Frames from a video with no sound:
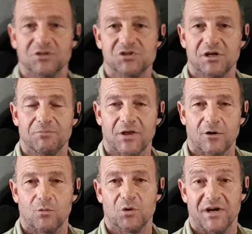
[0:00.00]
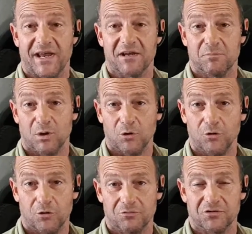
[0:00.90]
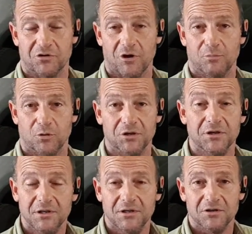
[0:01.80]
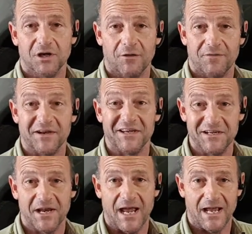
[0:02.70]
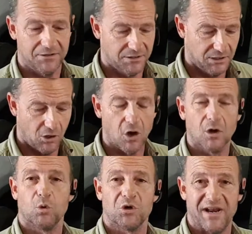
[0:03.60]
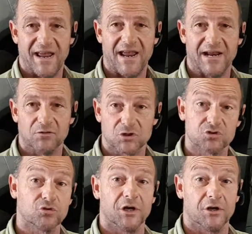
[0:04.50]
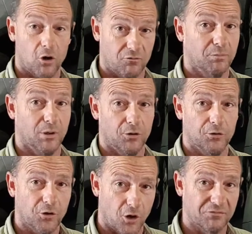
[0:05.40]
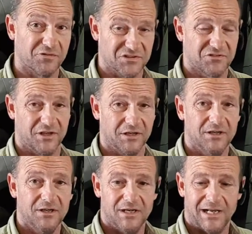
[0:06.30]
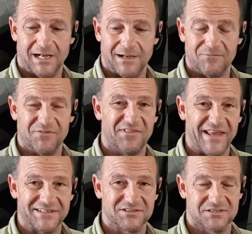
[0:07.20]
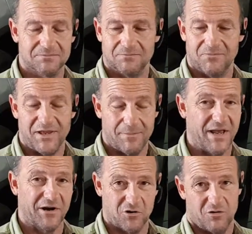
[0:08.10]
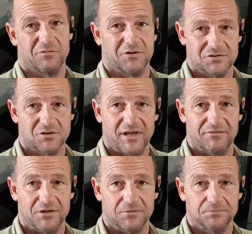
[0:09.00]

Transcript: a Jeep that I wouldn't hang a balloon off the tow point, you know, that it had. I wouldn't hang the string off a balloon off this thing. That's the amount of confidence I have in it.